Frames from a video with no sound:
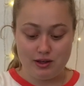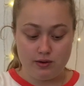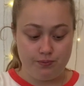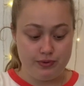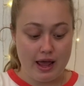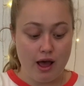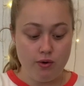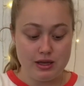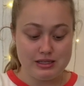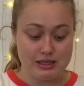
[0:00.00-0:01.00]
Now
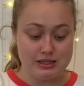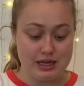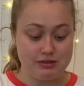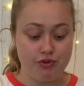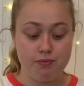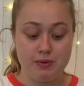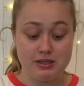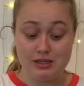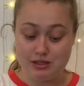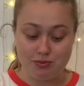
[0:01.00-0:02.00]
a successful
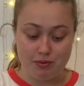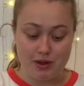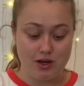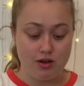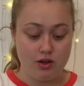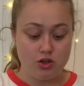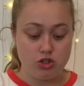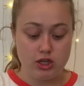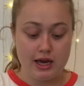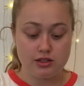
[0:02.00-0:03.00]
businesswoman,
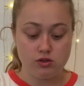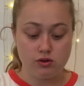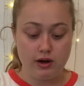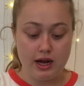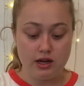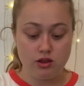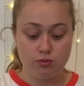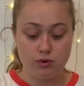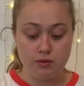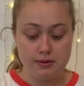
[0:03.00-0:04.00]
she has created the
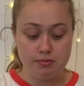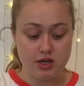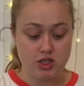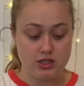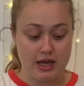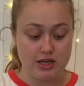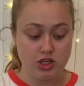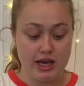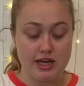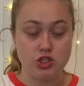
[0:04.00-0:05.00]
Ruby Bridges
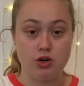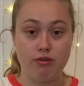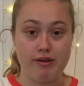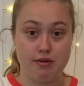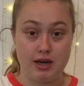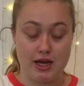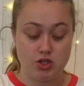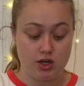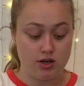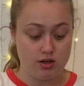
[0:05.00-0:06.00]
Educational Foundation.